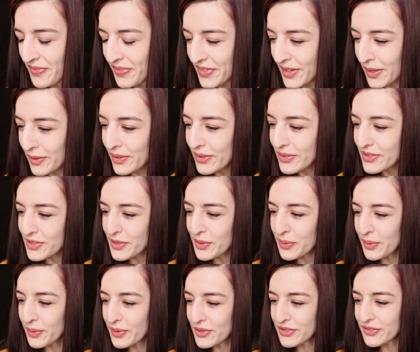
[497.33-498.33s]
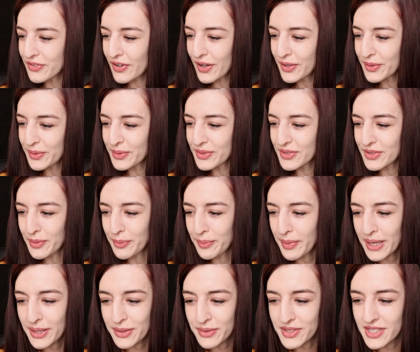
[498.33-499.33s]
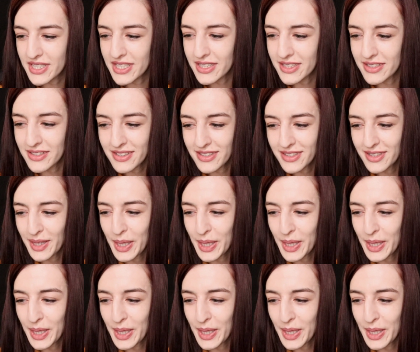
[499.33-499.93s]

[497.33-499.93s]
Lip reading: They'll lose the quarterfinals on penalties.